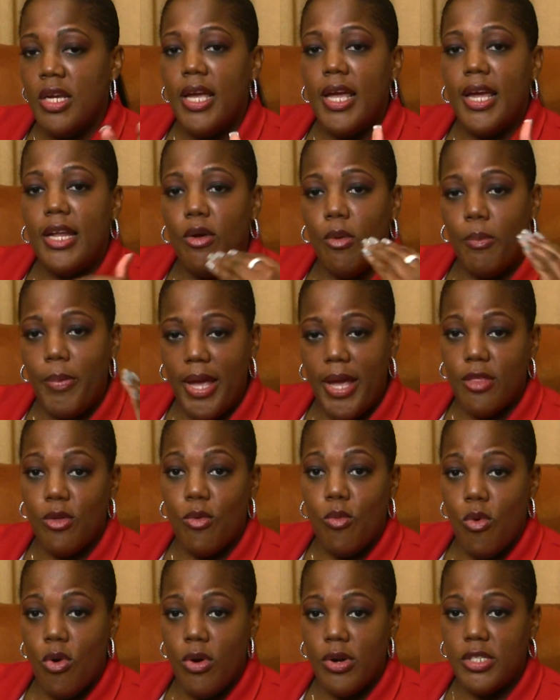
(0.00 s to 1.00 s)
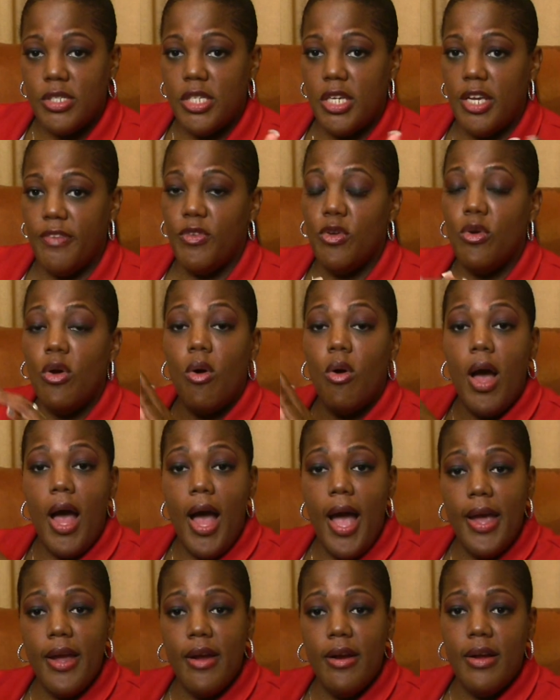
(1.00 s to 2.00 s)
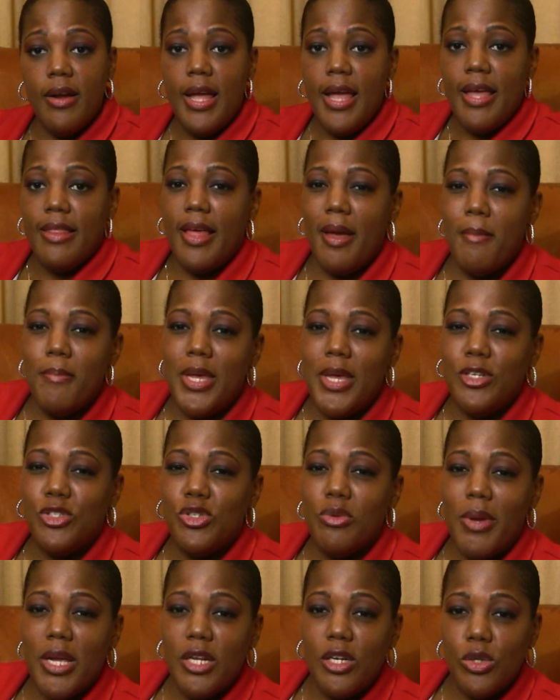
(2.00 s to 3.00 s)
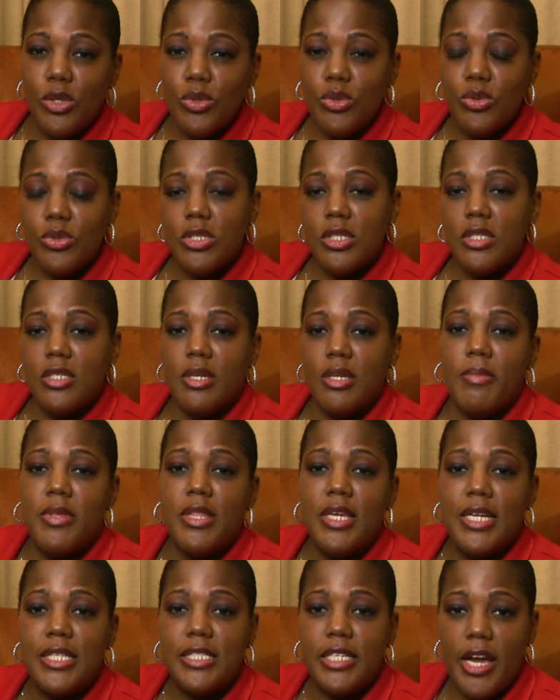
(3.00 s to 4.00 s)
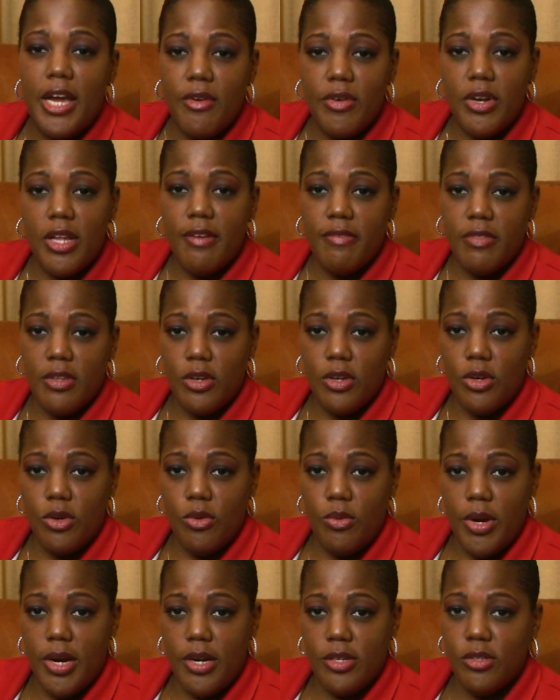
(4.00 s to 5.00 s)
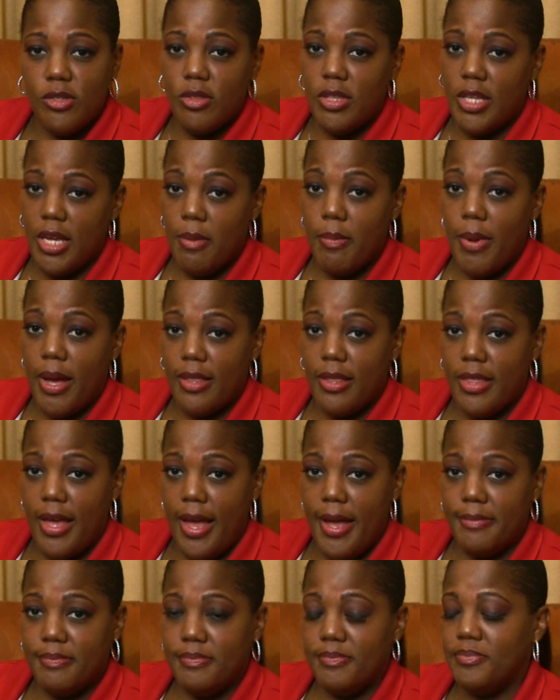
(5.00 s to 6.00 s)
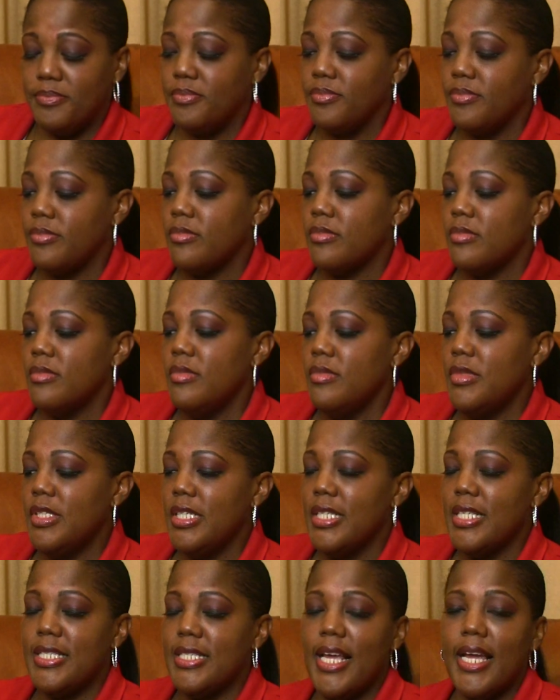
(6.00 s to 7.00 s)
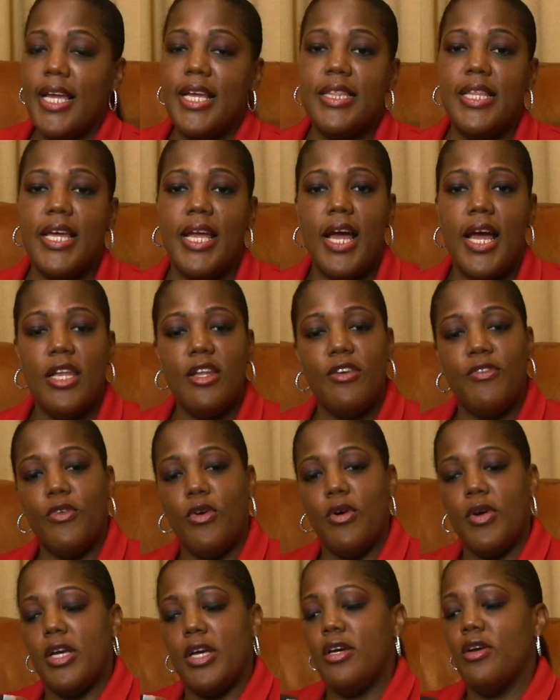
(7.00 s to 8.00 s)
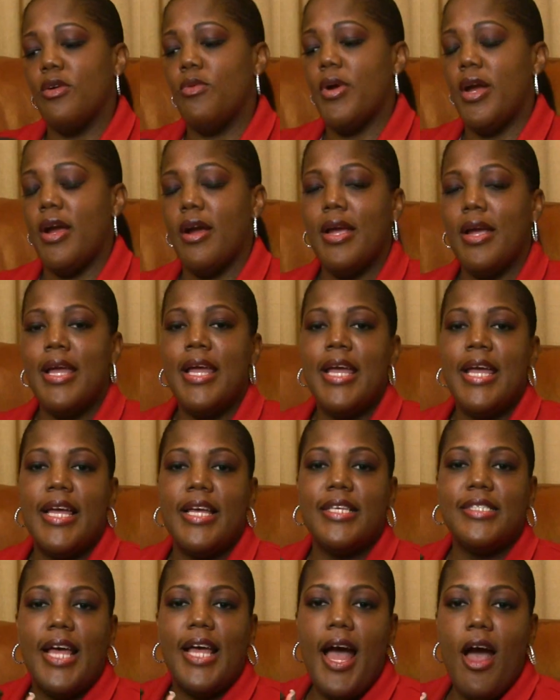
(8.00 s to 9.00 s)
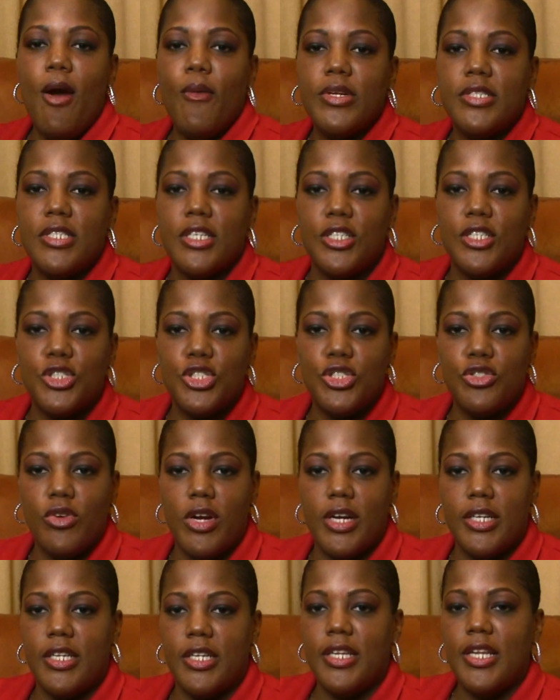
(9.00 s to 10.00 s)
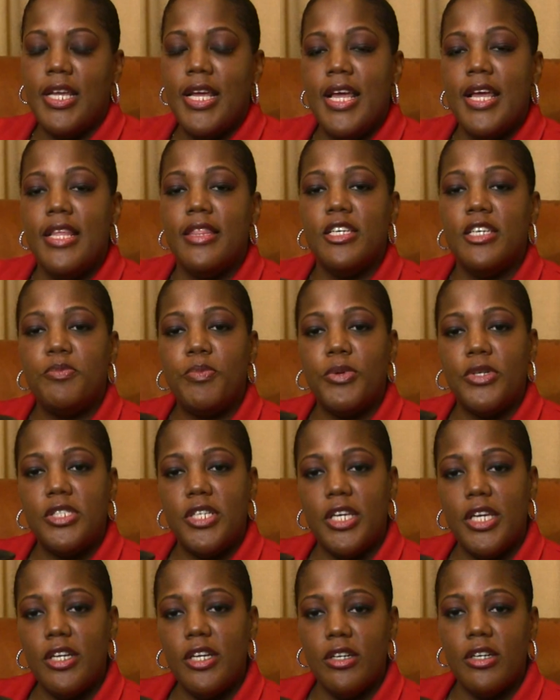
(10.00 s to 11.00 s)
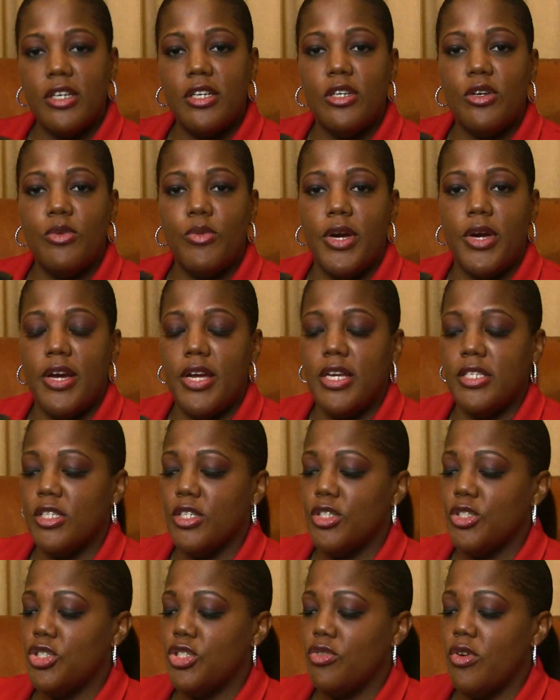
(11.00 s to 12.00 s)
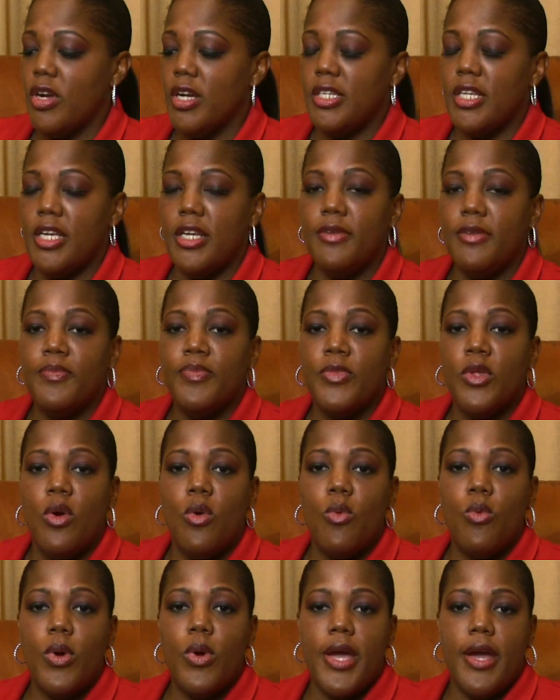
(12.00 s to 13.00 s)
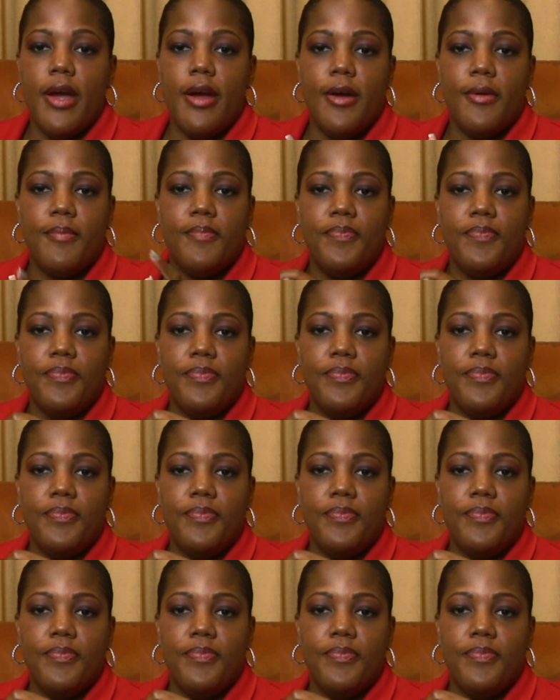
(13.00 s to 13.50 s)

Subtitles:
and obey the warranty. If you go higher, that means you may lose some of the integrity of the cookware. So think about that. The second thing I look for in cookware is how it's constructed. This particular cookware is constructed where